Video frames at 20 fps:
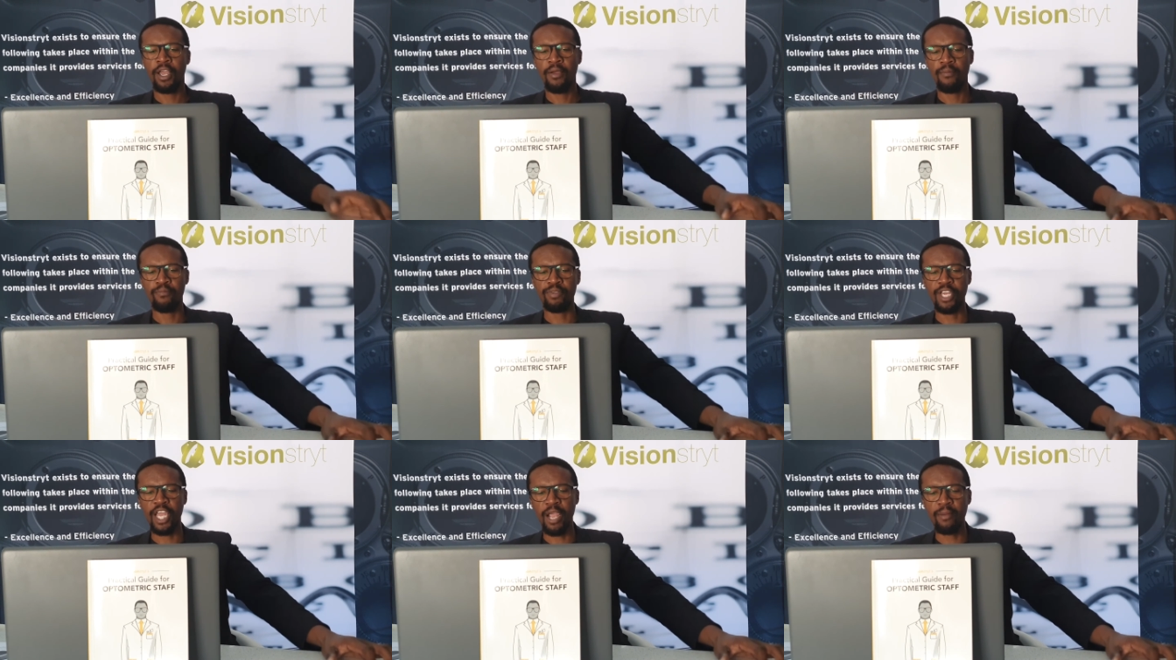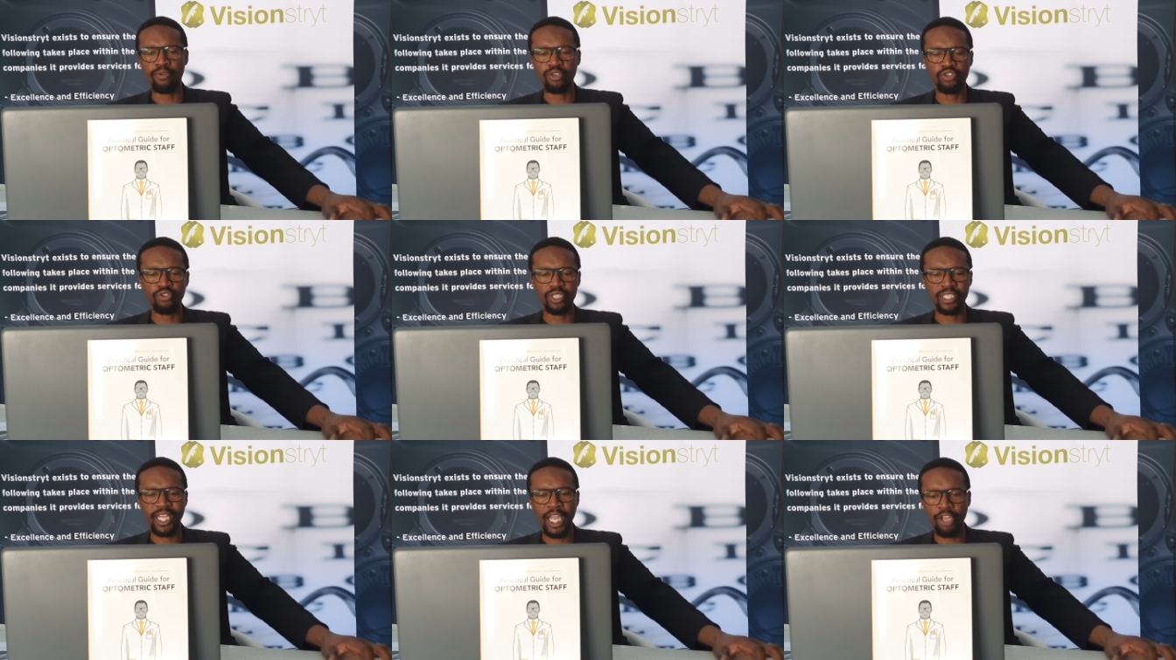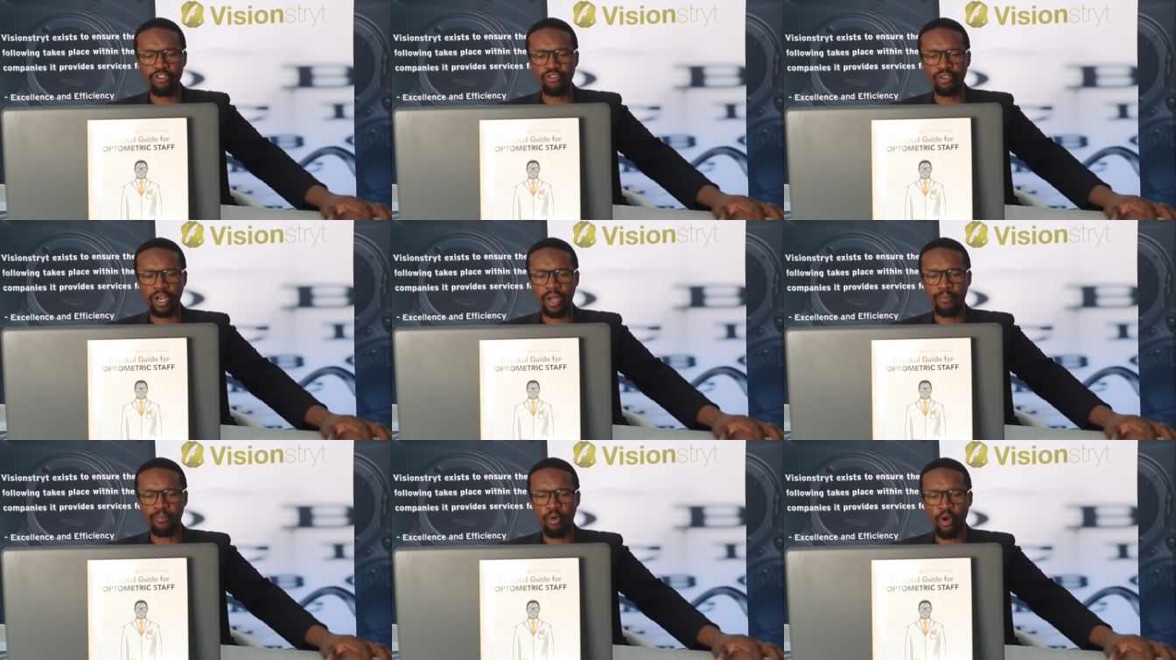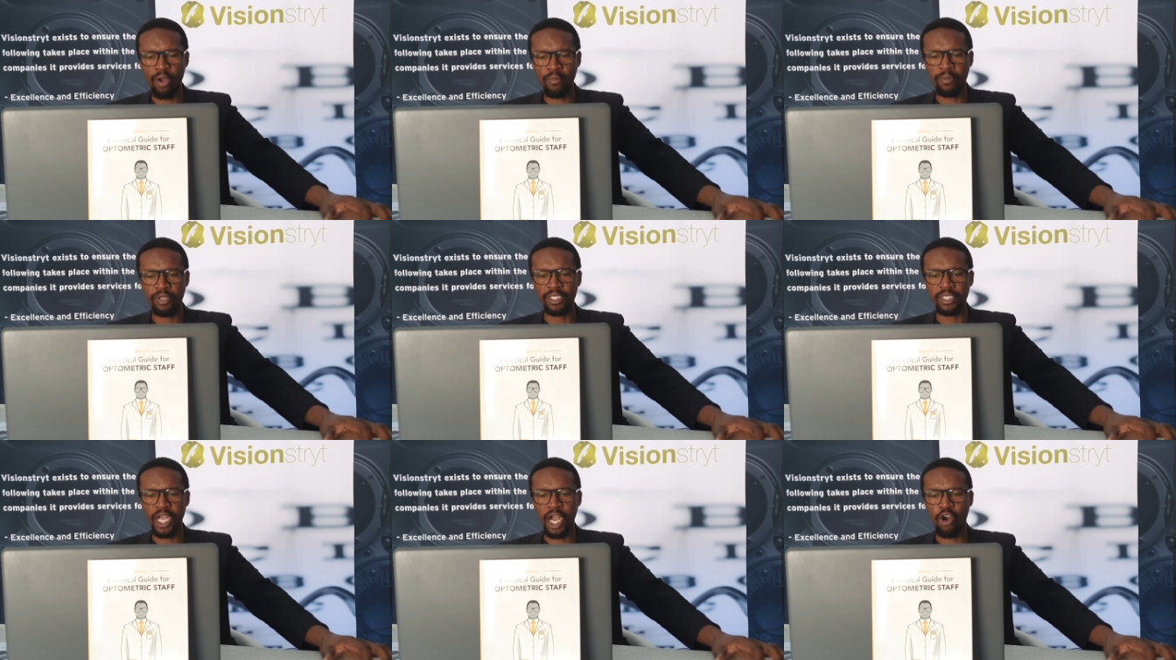Be able to schedule
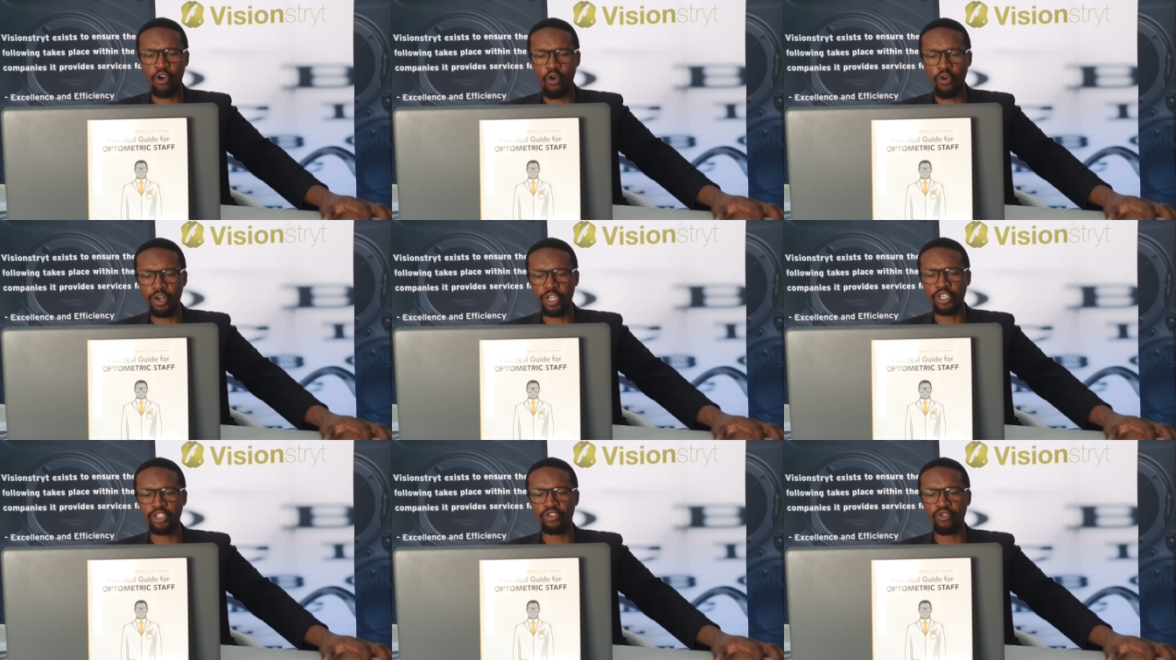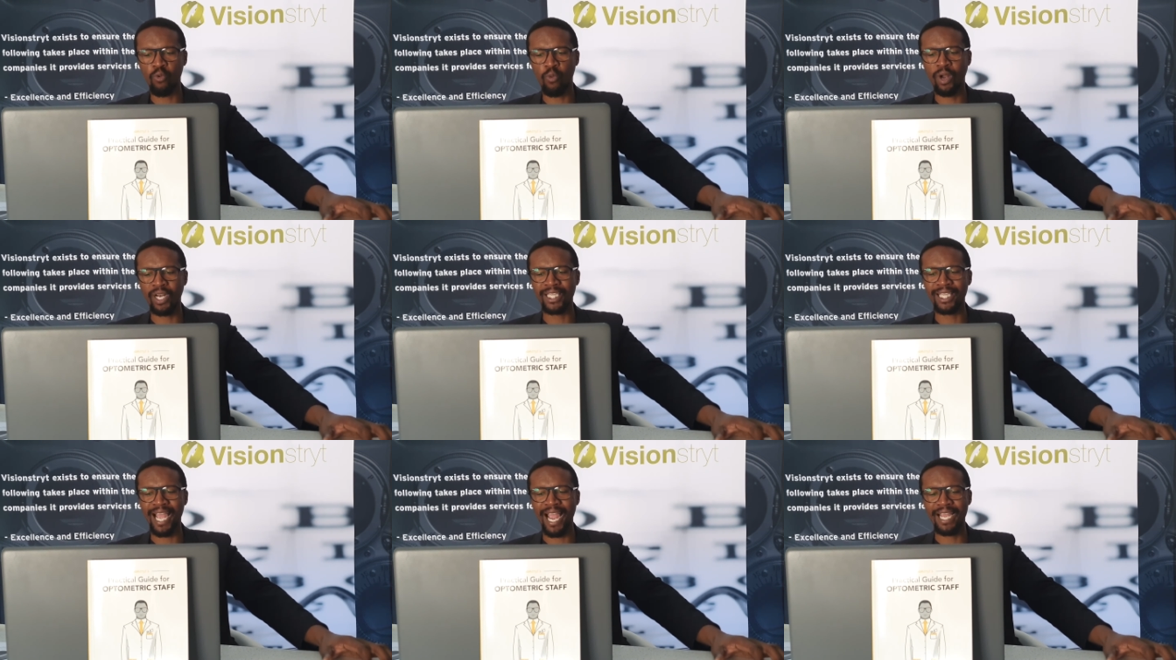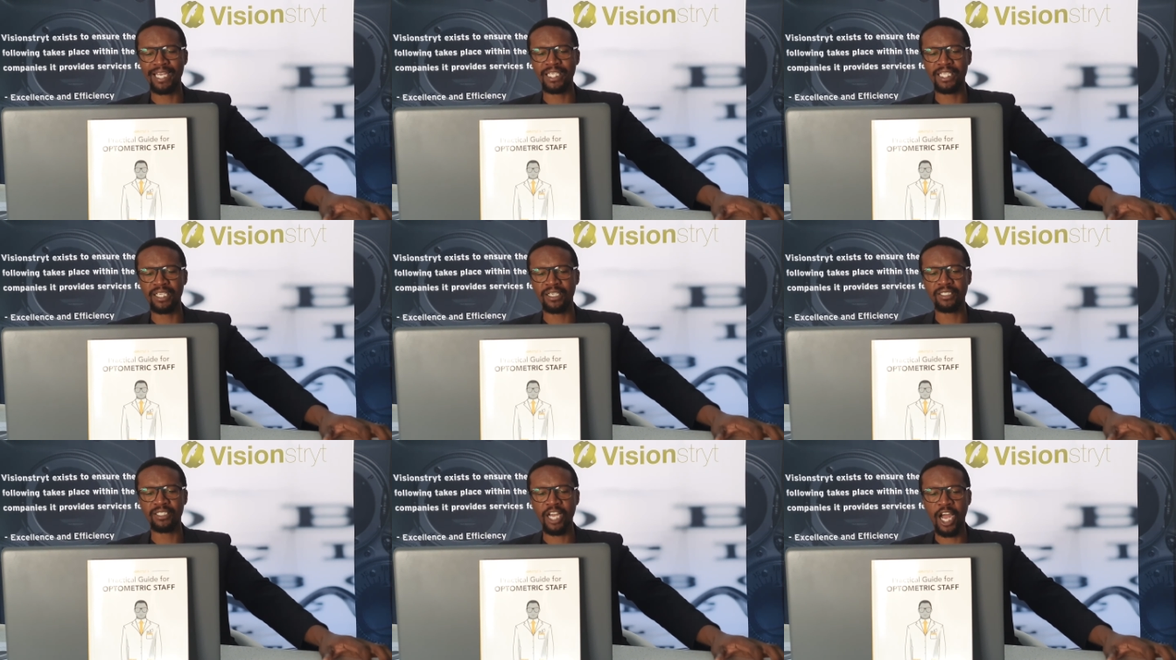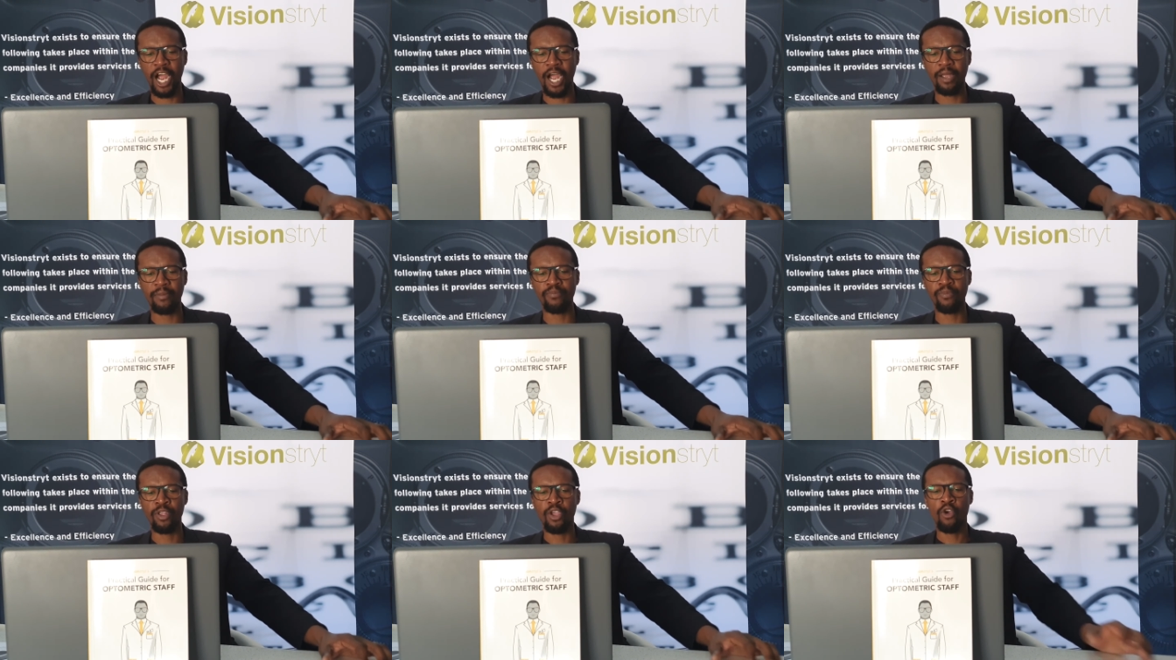appointments according to what the ideal
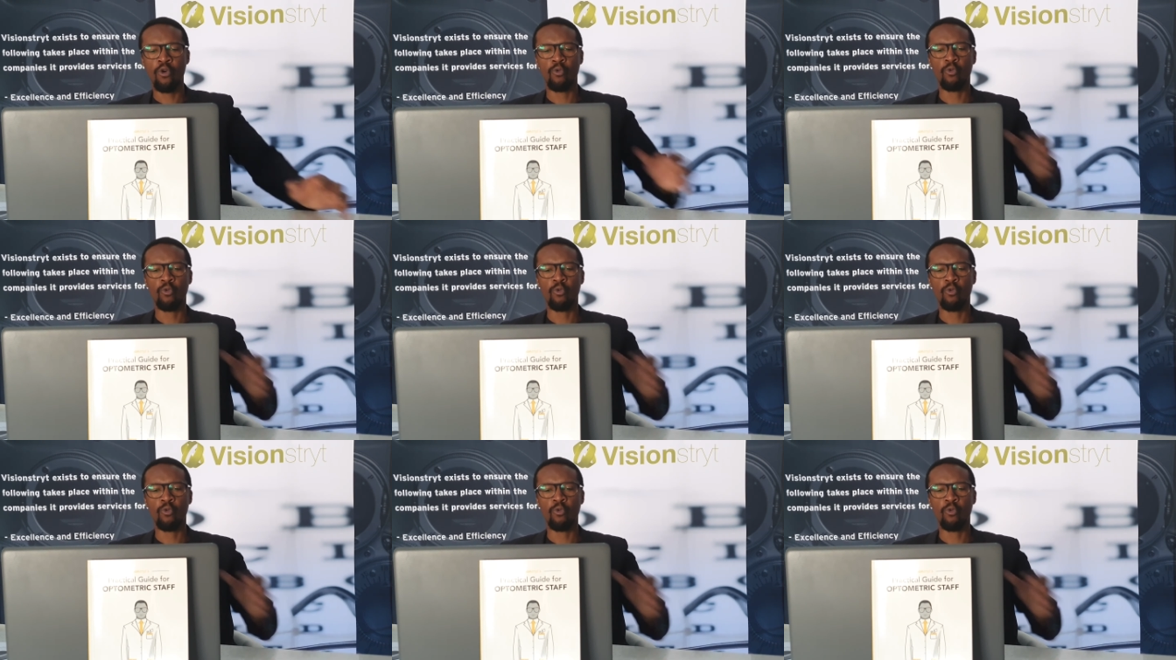time